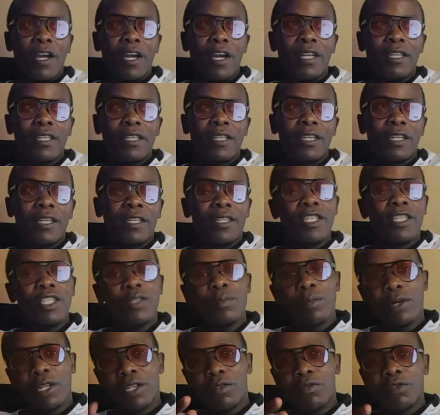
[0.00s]
And
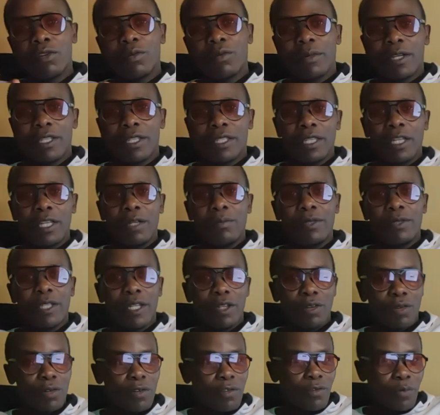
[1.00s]
this platform has helped a
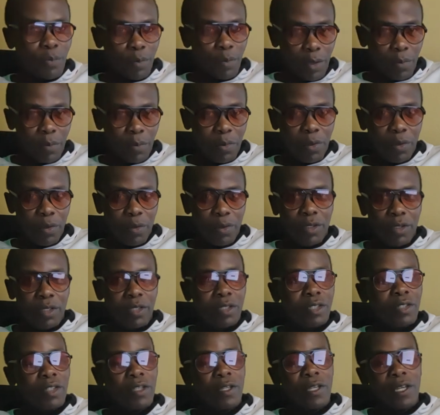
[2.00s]
lot of people
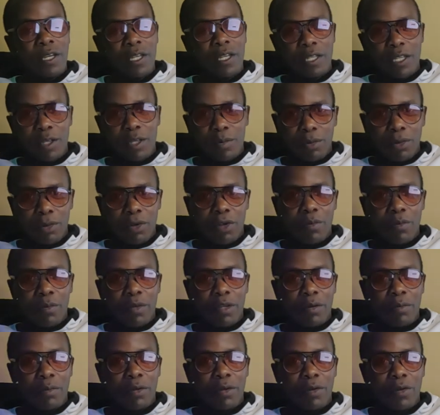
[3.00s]
gain
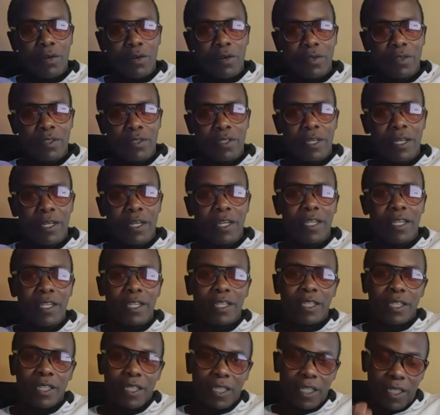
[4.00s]
employment because
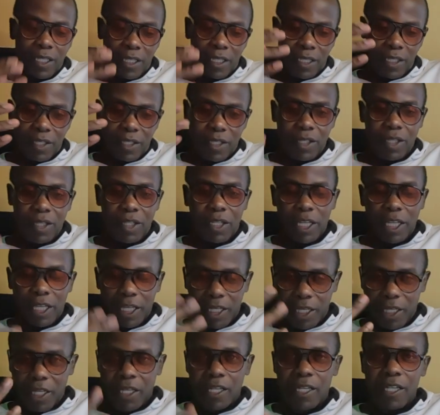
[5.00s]
in
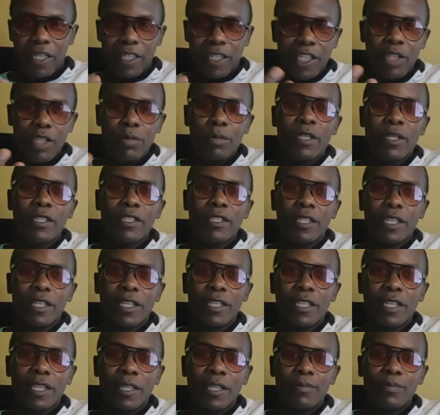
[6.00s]
the entertainment
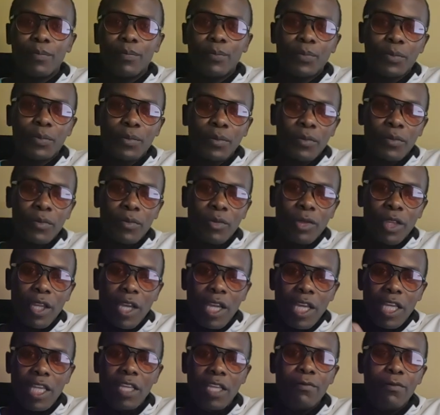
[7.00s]
sector,
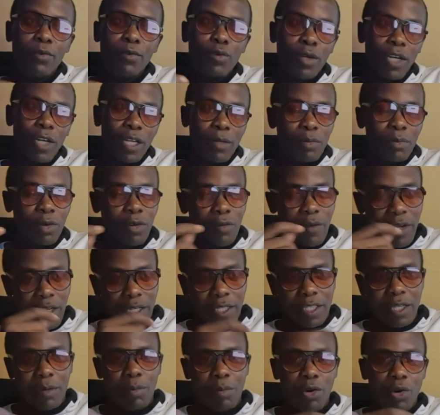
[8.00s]
if you can
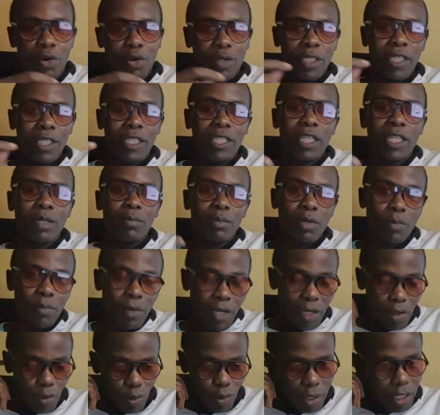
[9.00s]
provide some content that
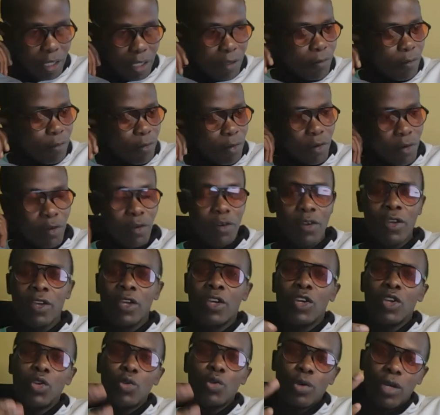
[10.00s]
people are looking for,
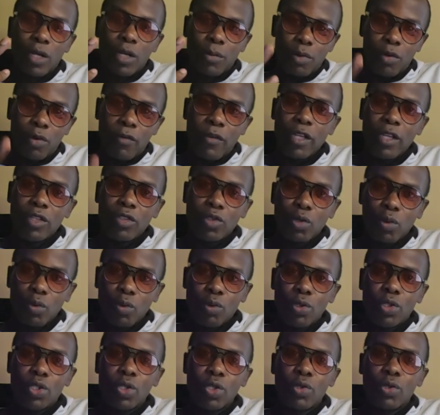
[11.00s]
you can provide
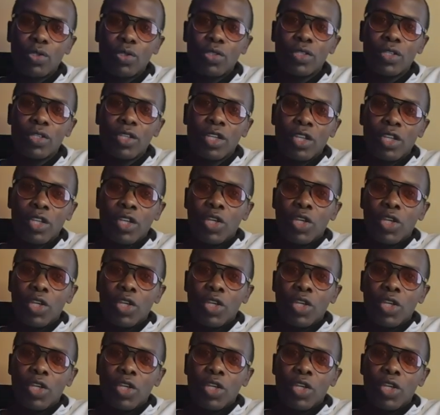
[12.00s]
solutions.